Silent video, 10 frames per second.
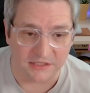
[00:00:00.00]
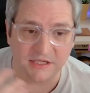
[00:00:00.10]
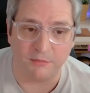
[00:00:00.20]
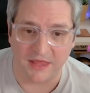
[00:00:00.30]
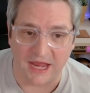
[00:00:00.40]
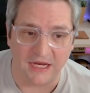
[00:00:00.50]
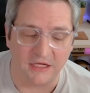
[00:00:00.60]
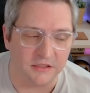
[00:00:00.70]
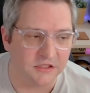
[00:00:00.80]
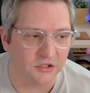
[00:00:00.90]
some of that
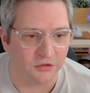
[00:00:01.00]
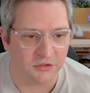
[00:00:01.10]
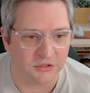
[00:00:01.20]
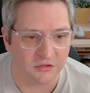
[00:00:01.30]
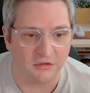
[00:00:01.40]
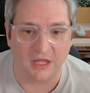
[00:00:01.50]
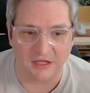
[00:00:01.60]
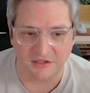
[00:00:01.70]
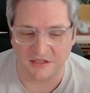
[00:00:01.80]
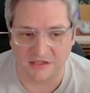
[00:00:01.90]
into the
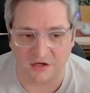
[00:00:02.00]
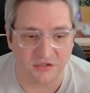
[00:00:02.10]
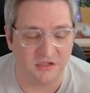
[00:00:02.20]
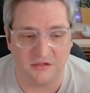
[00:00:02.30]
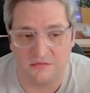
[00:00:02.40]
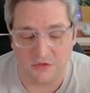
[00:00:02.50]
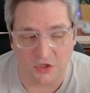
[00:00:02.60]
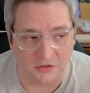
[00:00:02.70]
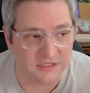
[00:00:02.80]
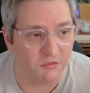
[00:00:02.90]
larger discussion
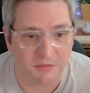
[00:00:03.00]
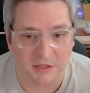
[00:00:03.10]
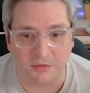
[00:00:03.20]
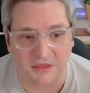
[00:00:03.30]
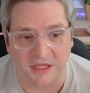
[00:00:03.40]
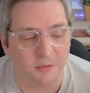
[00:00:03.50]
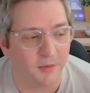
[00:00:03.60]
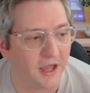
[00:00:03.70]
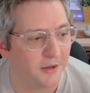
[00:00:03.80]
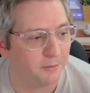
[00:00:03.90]
and see what people think
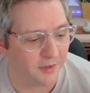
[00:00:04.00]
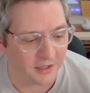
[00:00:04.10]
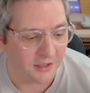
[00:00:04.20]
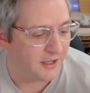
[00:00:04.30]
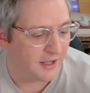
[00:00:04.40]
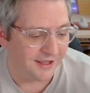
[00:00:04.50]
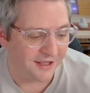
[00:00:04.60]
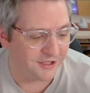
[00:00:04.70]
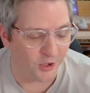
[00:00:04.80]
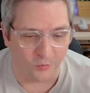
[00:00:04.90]
about it. But
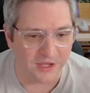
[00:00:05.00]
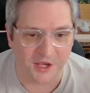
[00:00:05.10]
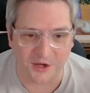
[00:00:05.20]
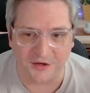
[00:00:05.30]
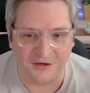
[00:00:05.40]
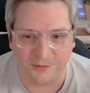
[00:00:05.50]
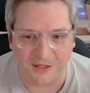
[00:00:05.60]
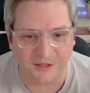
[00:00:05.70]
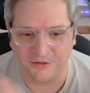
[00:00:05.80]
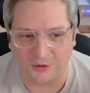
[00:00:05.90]
we
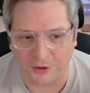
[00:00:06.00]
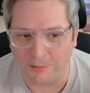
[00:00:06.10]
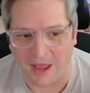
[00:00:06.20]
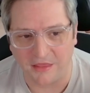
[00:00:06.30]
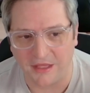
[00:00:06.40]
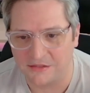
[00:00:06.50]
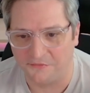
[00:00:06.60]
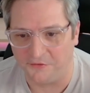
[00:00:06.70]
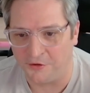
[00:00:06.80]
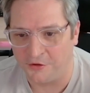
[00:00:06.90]
could talk about this
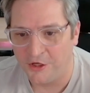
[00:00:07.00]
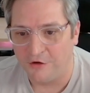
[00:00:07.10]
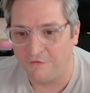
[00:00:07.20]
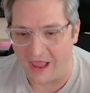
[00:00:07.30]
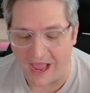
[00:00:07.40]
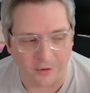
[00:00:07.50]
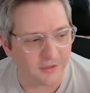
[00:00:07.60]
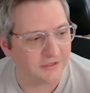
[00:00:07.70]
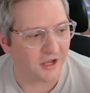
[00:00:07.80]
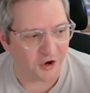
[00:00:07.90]
for
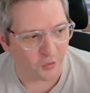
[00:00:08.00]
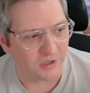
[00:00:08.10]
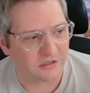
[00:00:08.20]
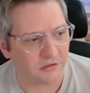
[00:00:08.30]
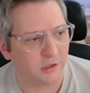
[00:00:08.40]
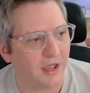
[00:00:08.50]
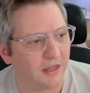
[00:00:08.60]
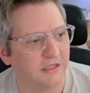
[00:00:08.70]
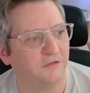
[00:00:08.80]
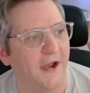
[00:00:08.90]
hours. I know we talk about
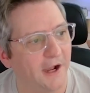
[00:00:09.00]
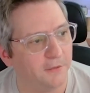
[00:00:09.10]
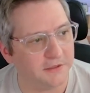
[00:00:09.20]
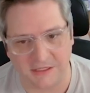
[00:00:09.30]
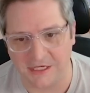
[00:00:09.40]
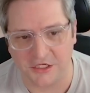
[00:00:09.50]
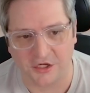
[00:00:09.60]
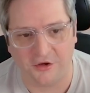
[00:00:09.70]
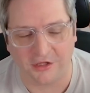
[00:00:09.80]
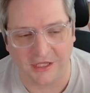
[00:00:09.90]
this for hours
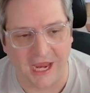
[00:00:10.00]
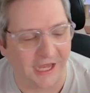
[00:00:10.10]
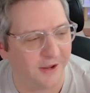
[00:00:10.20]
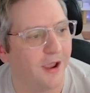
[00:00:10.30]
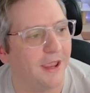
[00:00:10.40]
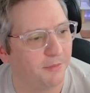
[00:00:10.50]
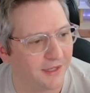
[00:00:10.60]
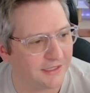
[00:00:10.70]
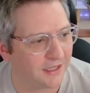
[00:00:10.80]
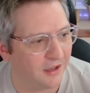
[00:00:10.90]
internally anyway,
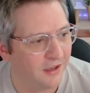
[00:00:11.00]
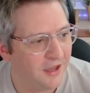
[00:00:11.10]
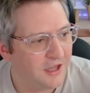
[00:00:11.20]
but I